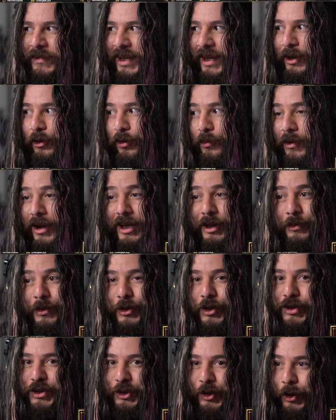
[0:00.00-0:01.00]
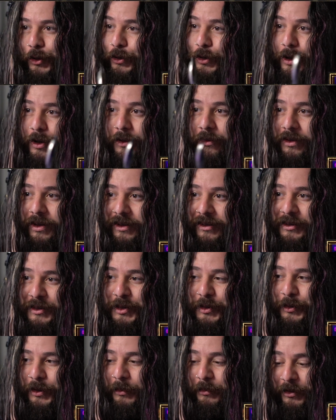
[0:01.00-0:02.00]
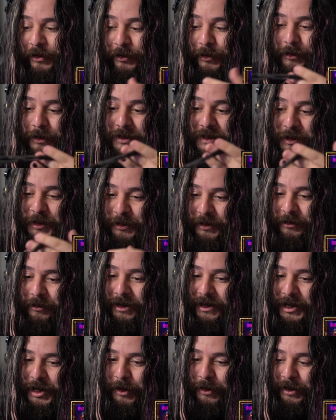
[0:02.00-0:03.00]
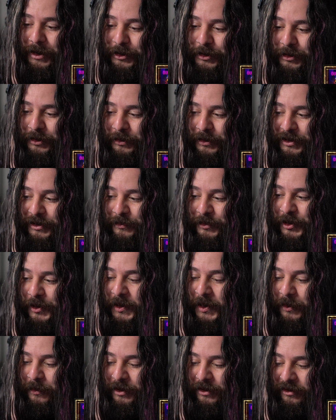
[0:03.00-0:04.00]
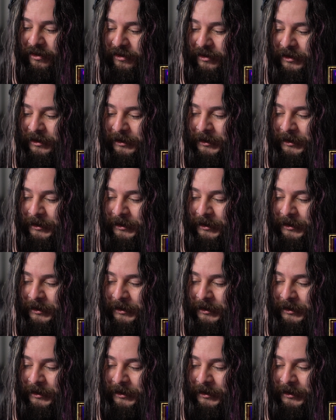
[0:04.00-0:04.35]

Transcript: And it reminded me just a lot of that. So I'm gonna go listen to it right now actually because I'm talking about it.